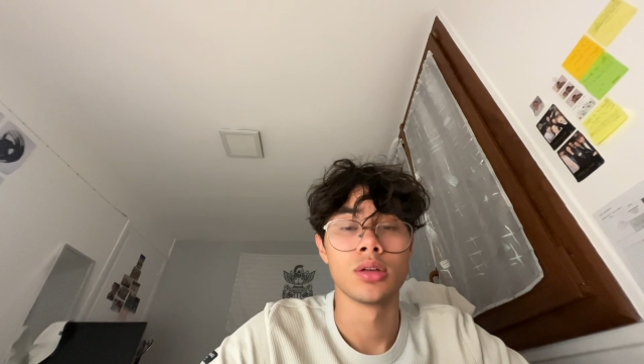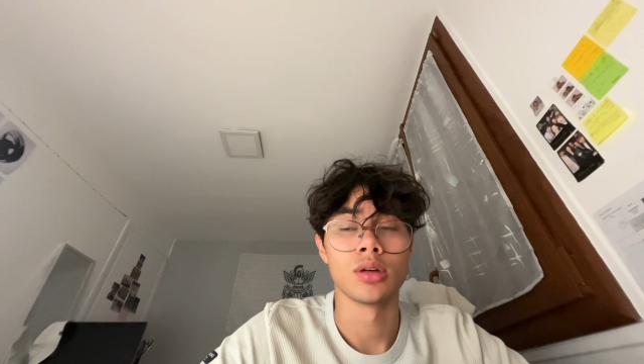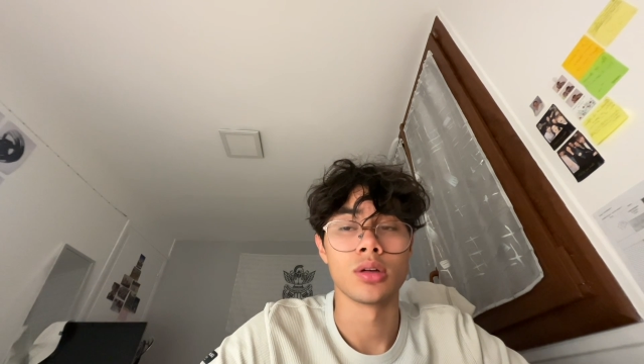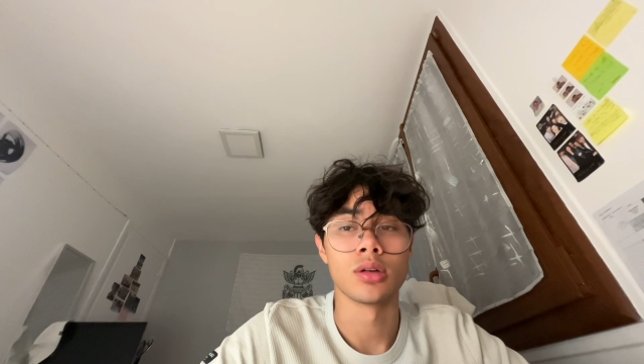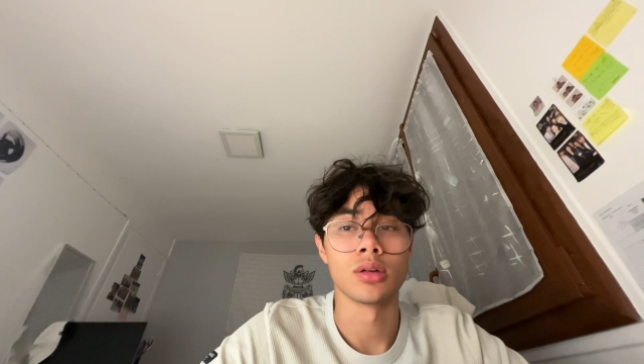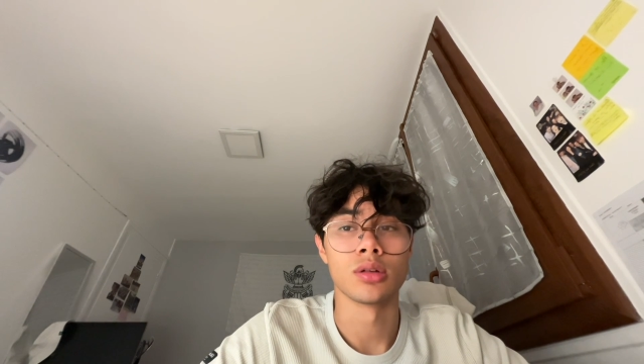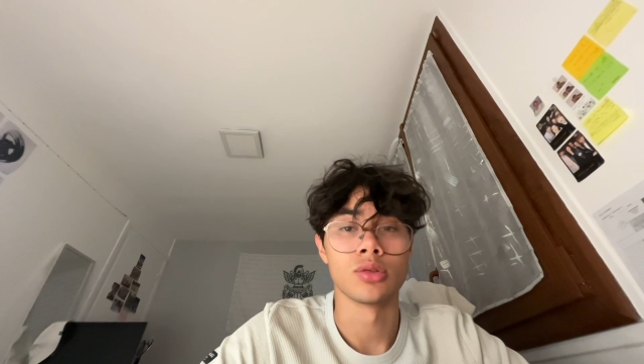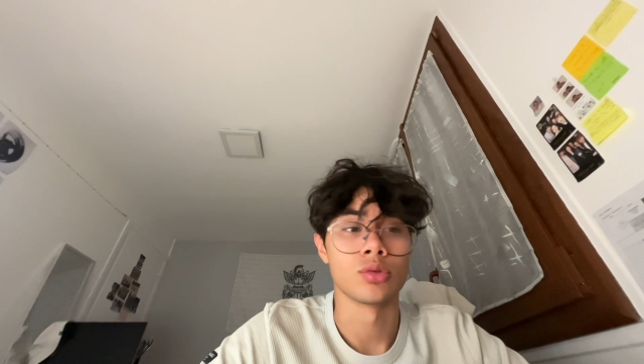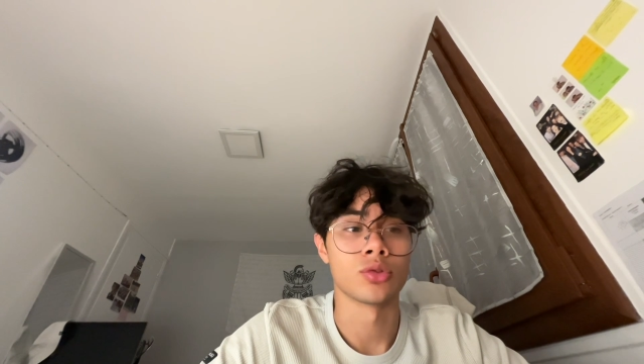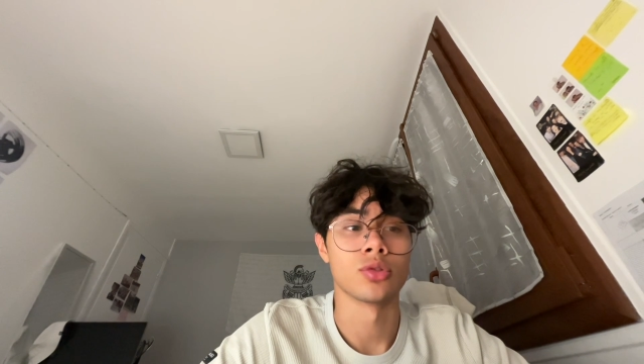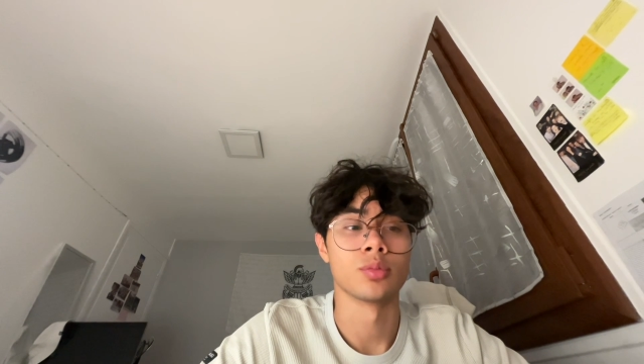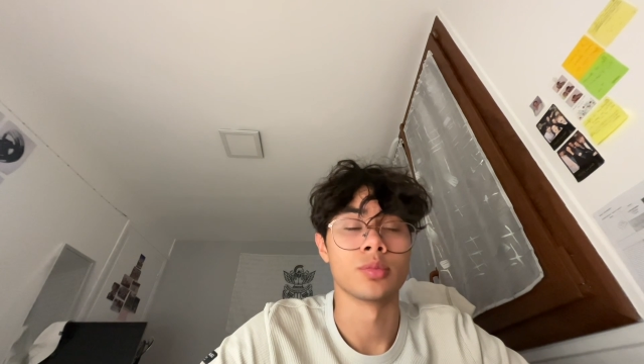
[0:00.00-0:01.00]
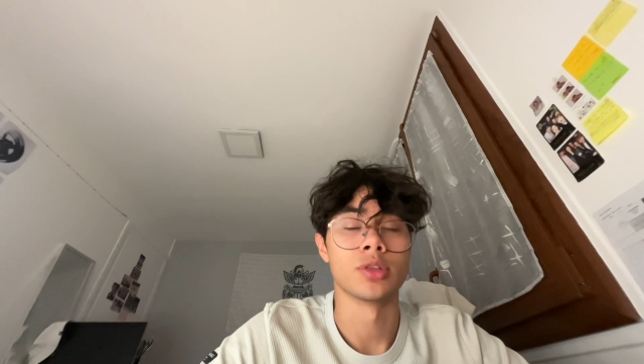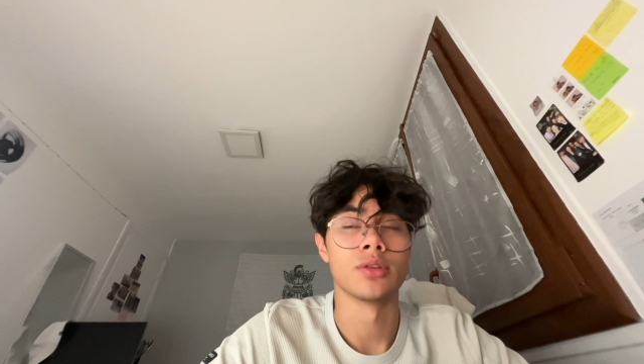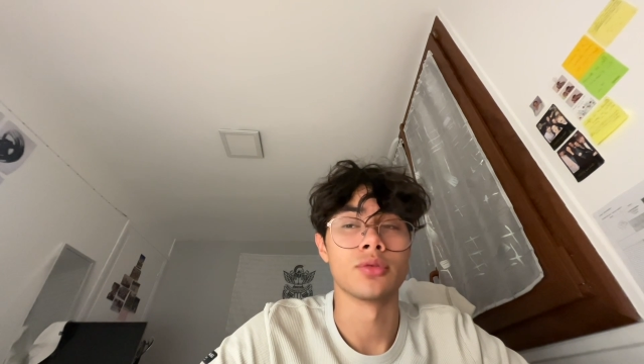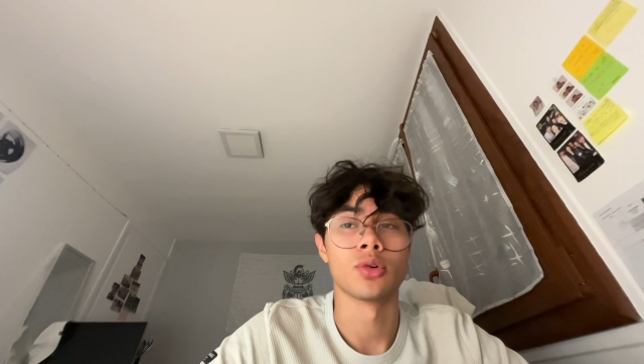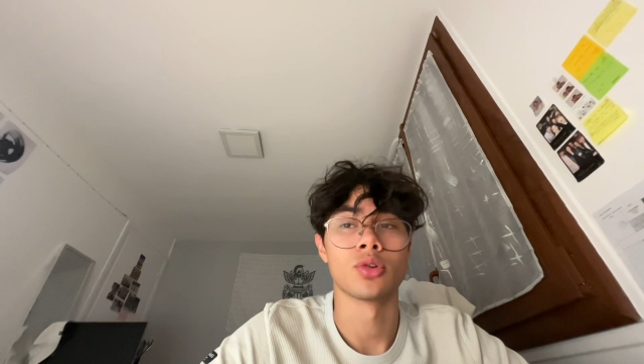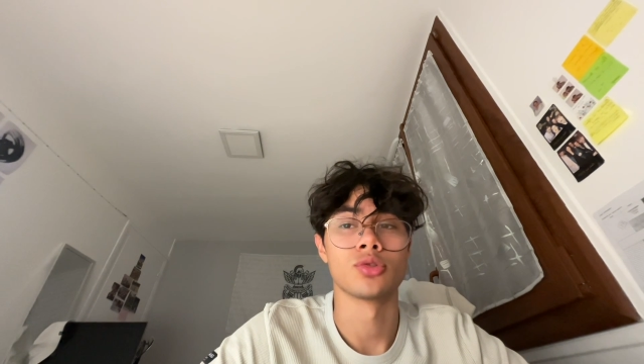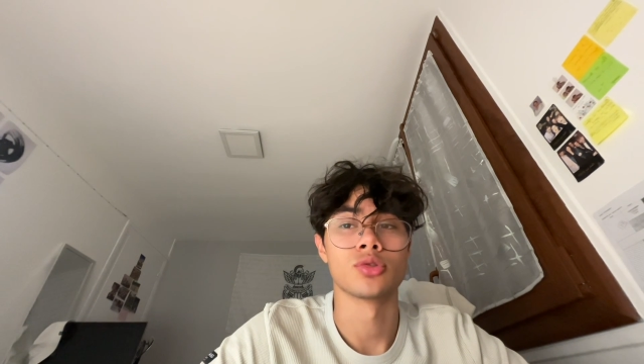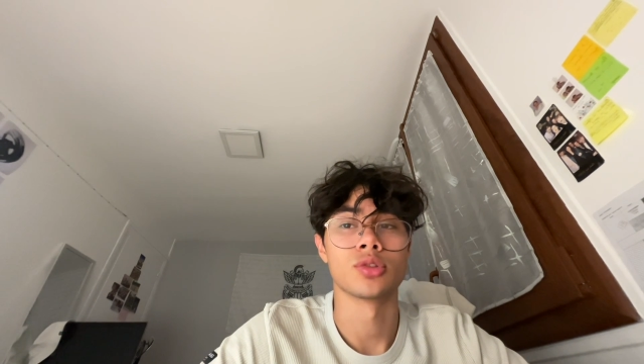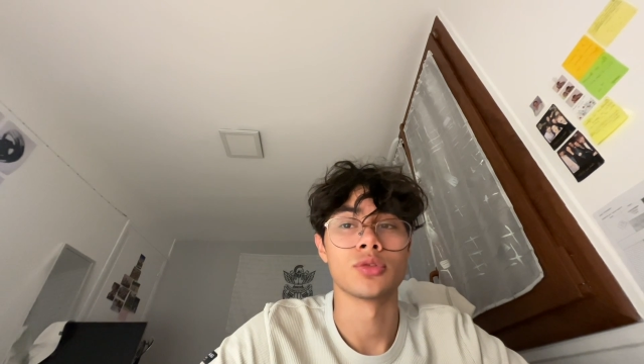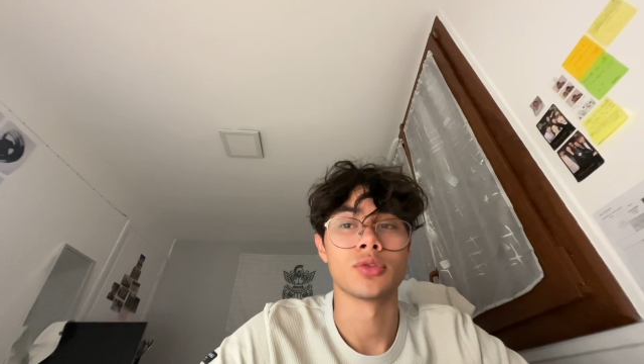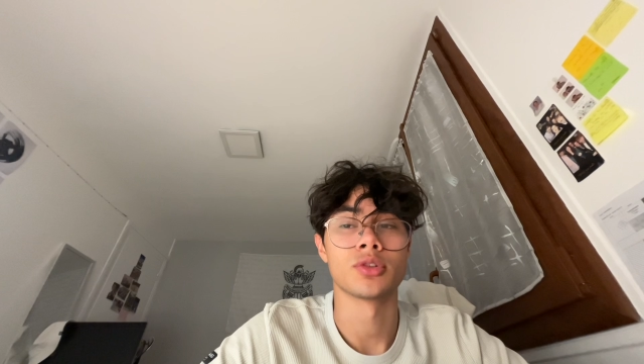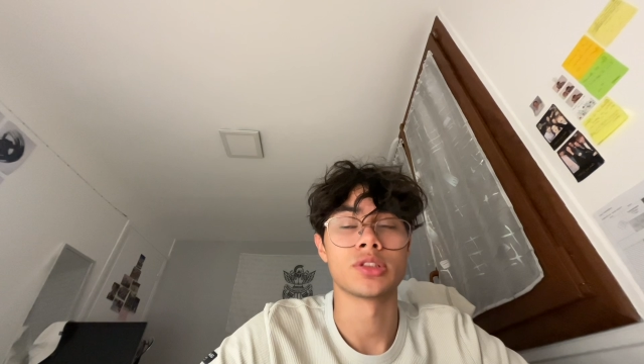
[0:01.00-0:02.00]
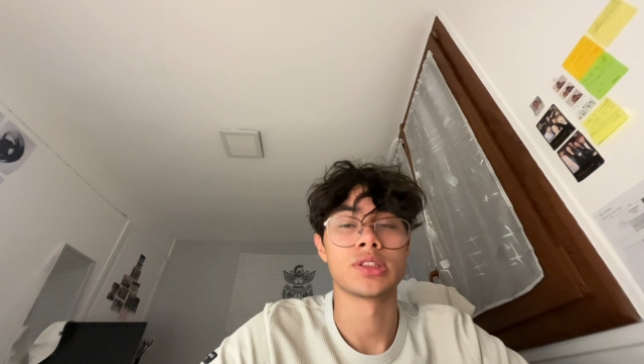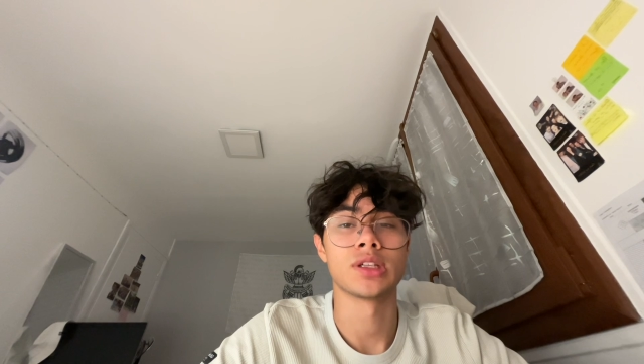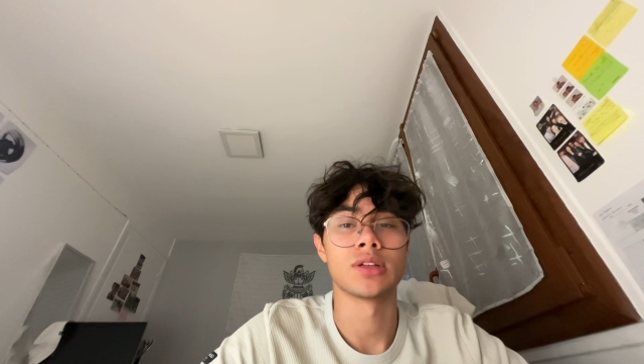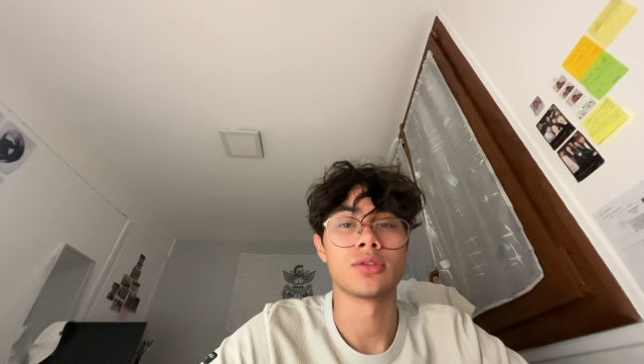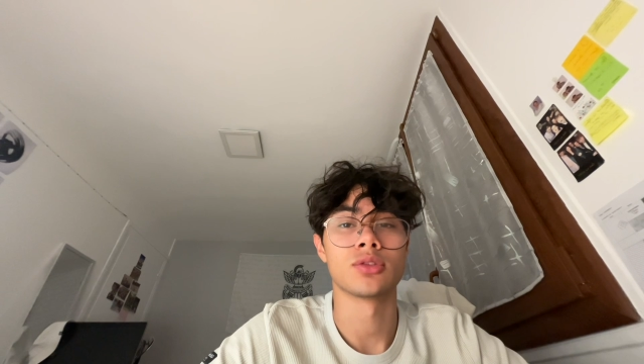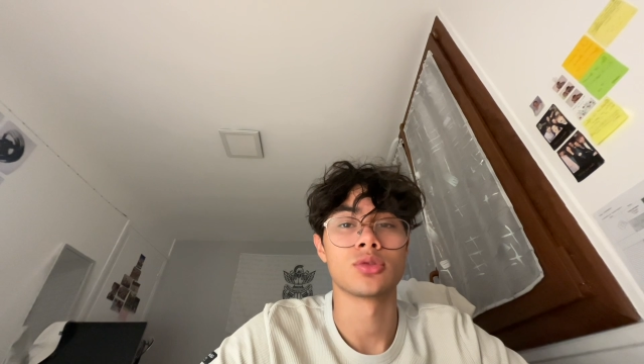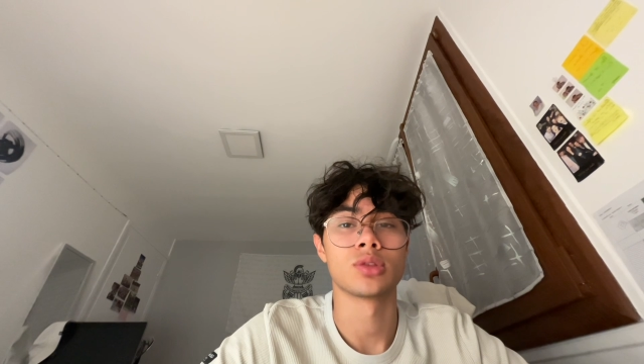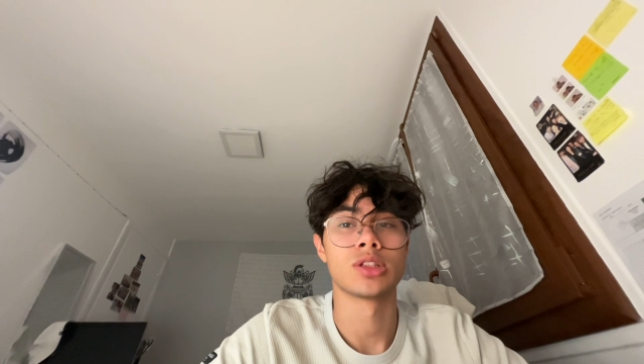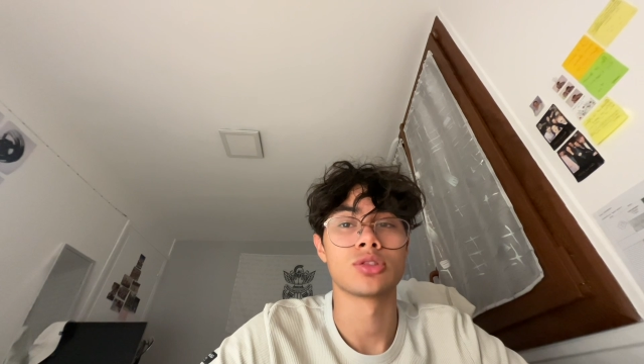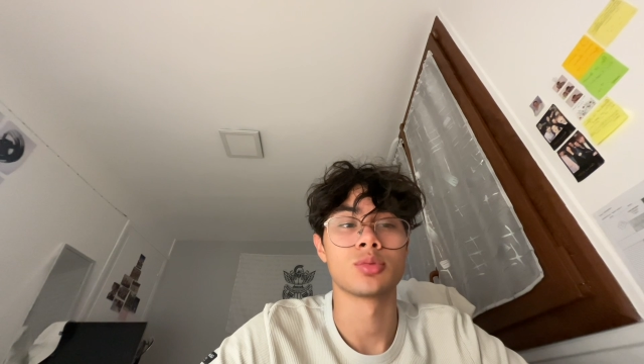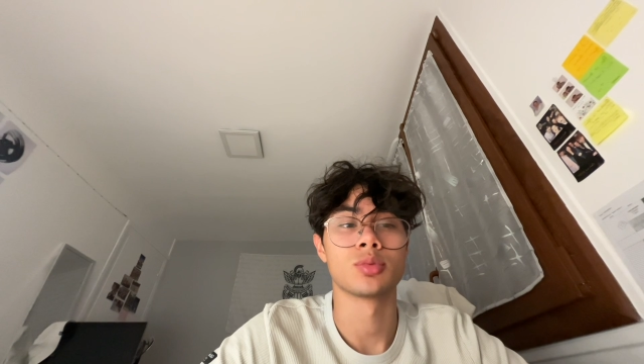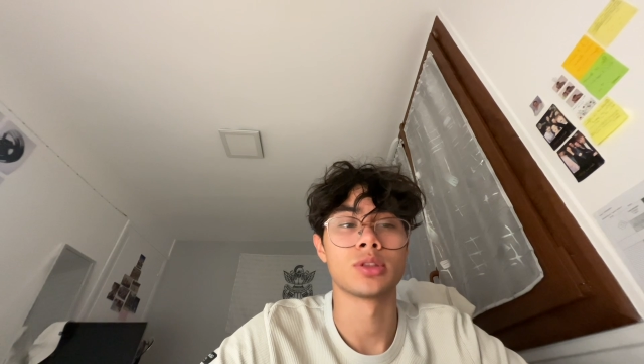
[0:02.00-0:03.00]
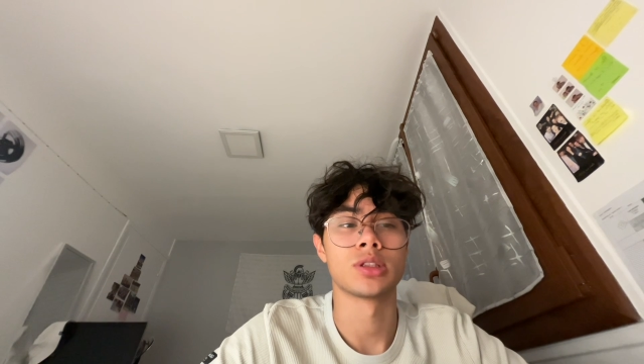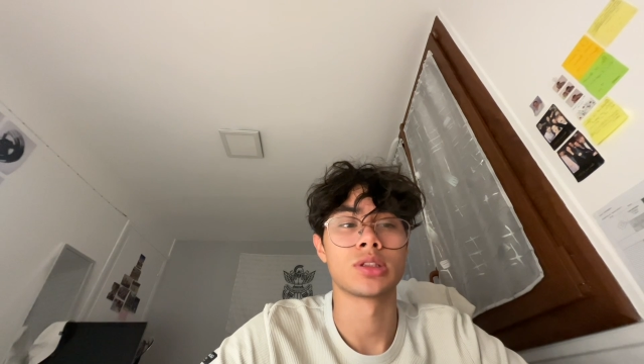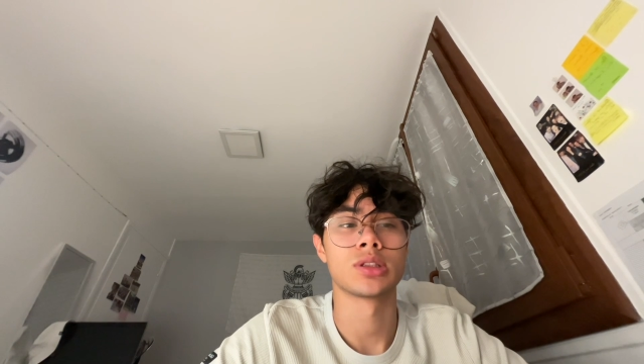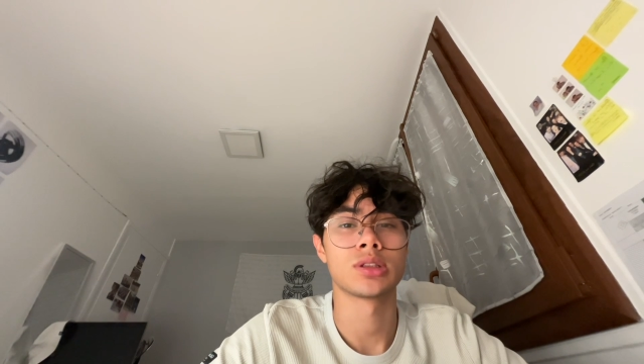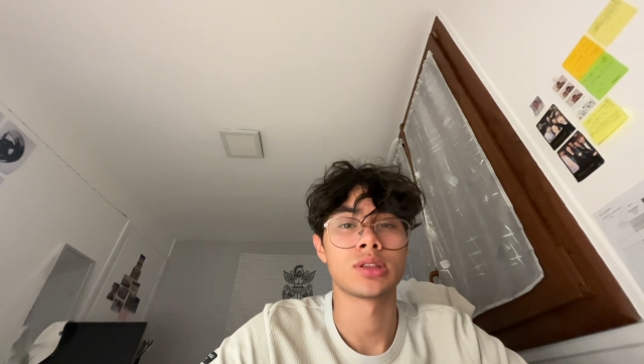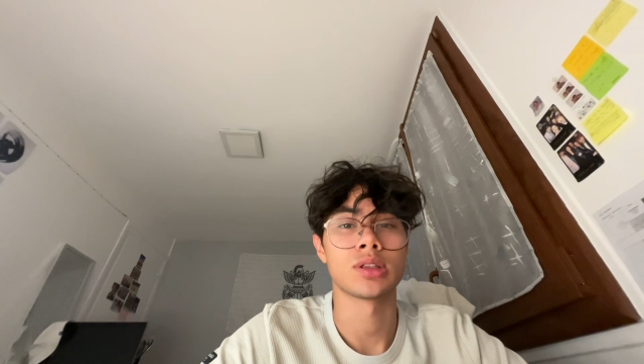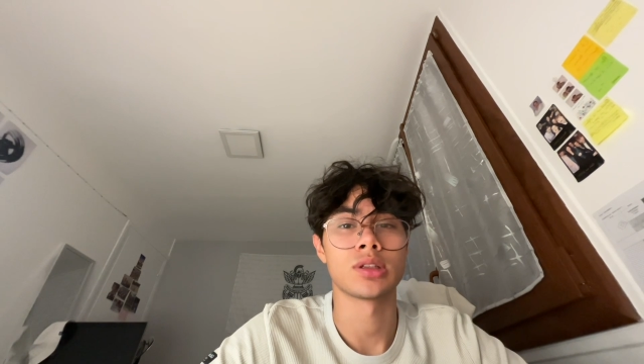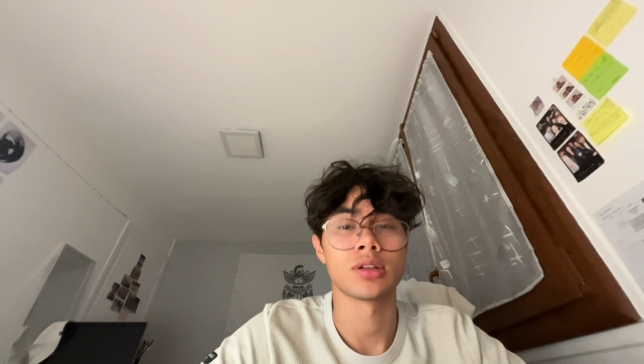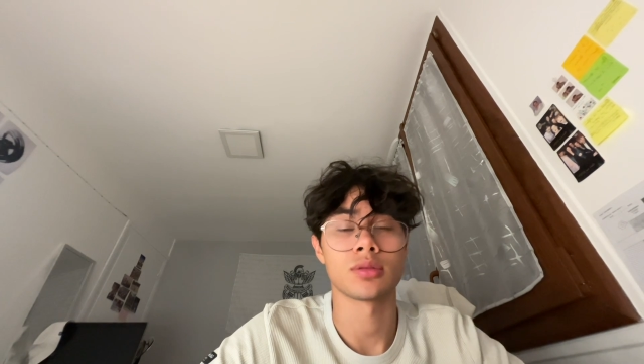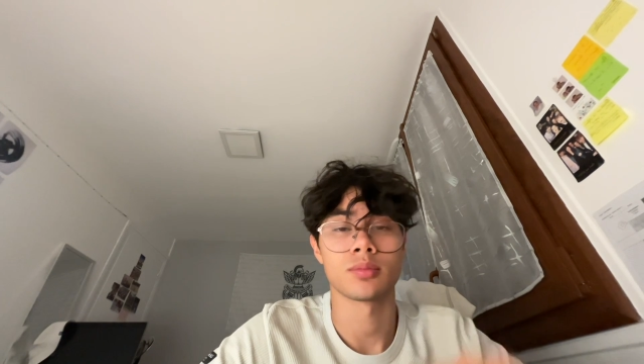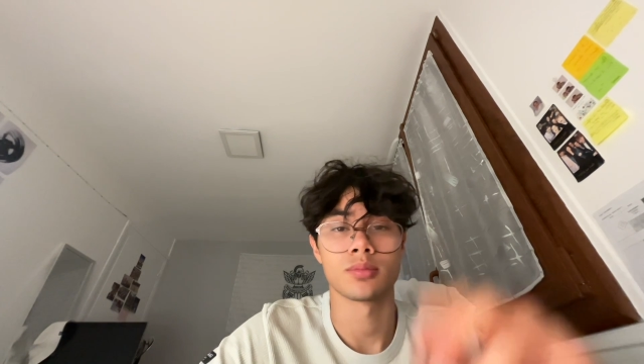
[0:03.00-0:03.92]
uh, it was on day 437 to get it Polytechnique. Take care.